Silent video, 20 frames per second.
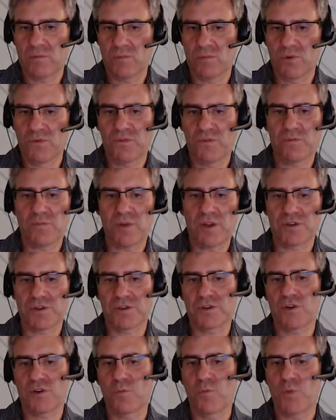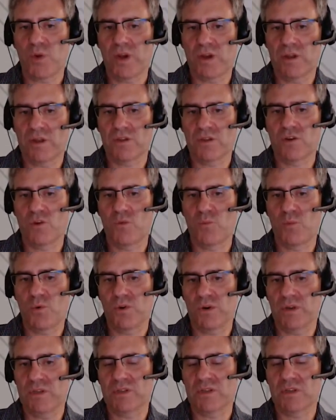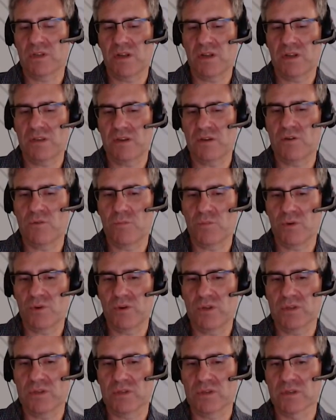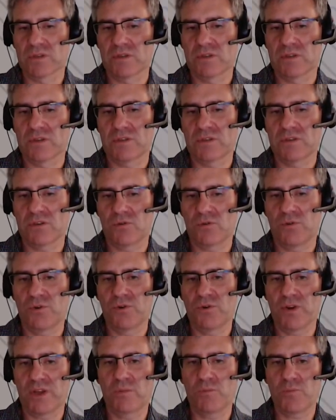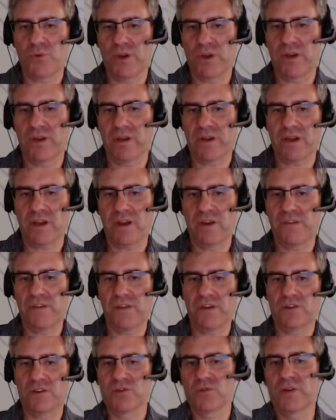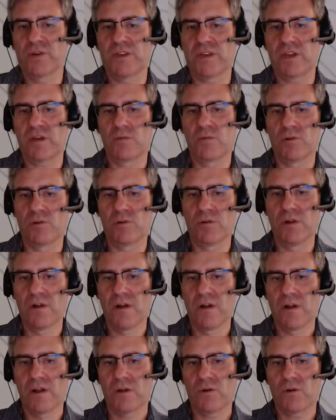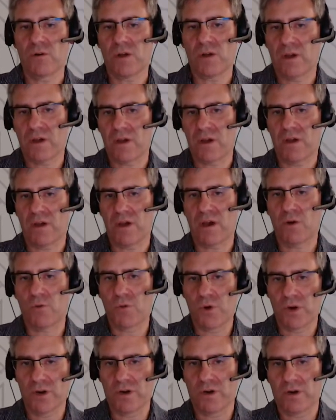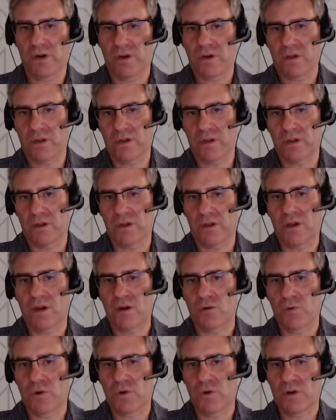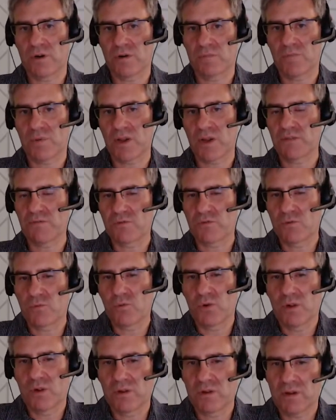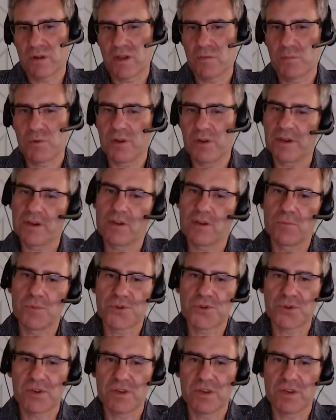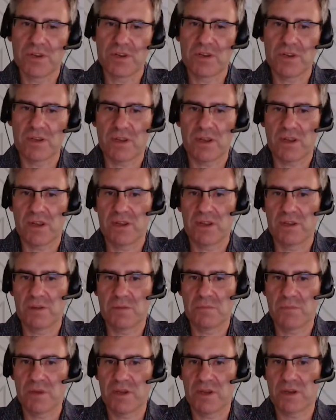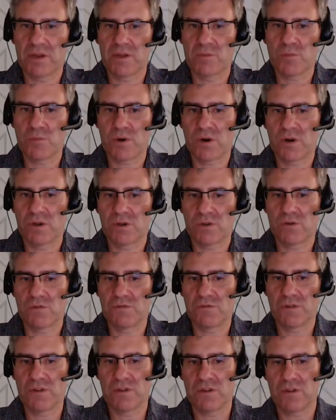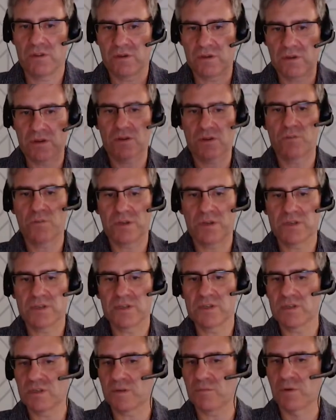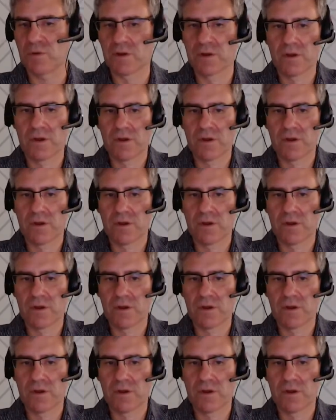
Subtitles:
Bluetooth mesh compliant components, lighting components. So you can bring anything to the table. Our platform will happily commission it and make it part of the complete system.